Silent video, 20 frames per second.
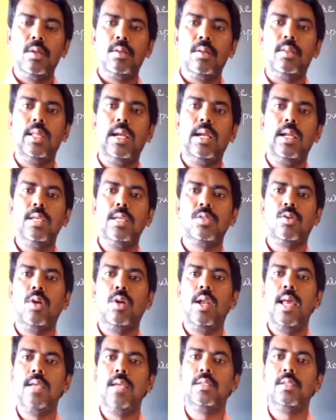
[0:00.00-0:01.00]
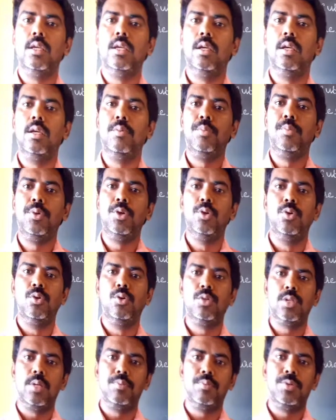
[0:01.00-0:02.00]
Then it is called as a pure
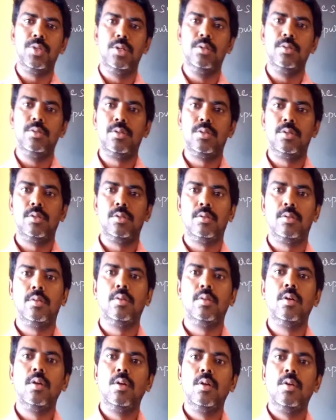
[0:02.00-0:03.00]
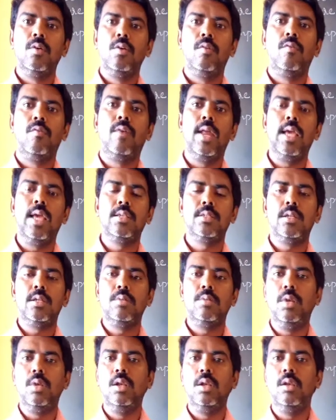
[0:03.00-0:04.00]
substance. For
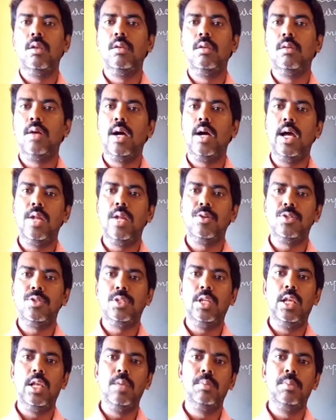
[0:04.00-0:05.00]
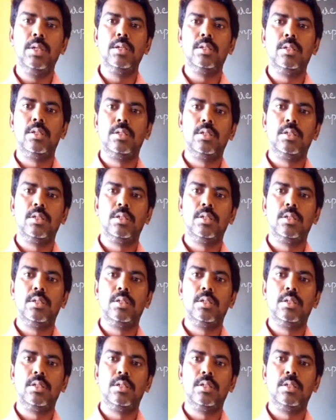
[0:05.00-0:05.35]
example, hydrogen element.